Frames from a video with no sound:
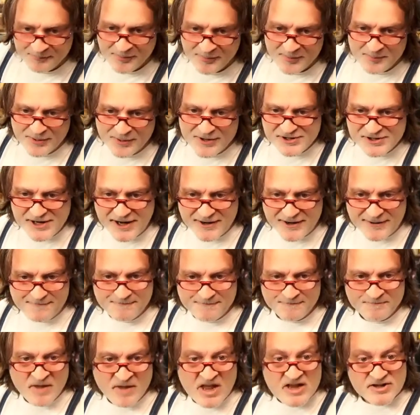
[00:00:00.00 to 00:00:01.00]
Appreciate it.
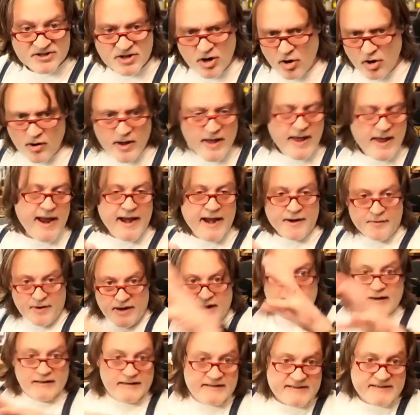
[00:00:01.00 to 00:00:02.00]
So anyway,
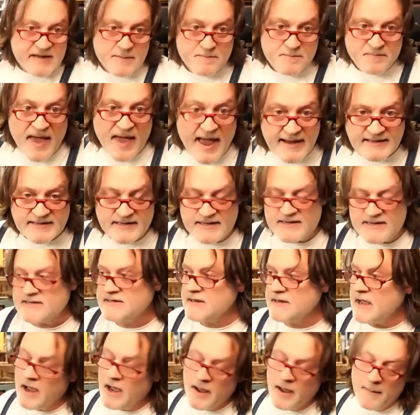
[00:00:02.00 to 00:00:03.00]
let's get back to
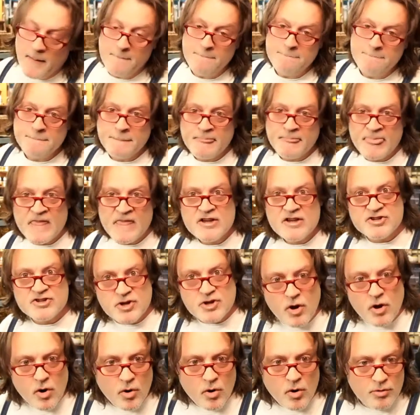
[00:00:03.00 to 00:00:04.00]
this. Um,
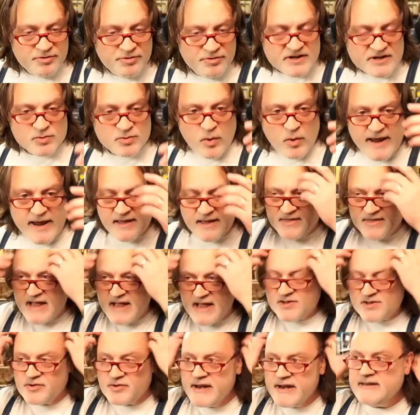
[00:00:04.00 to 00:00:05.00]
so this week,
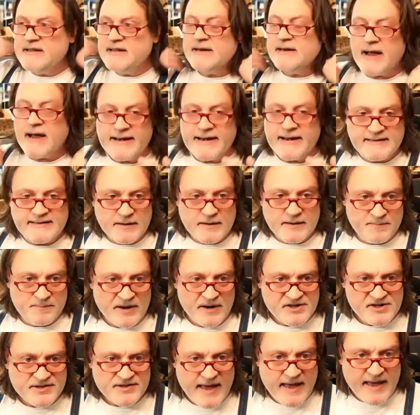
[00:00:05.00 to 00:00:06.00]
that's what I did. I did a
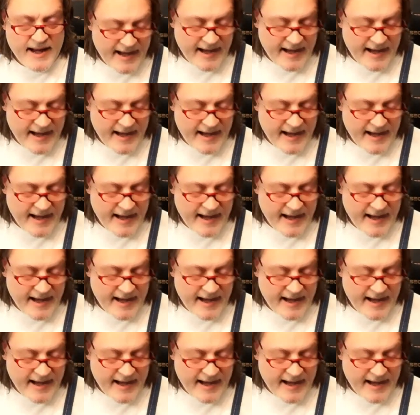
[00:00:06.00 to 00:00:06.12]
bunch of that.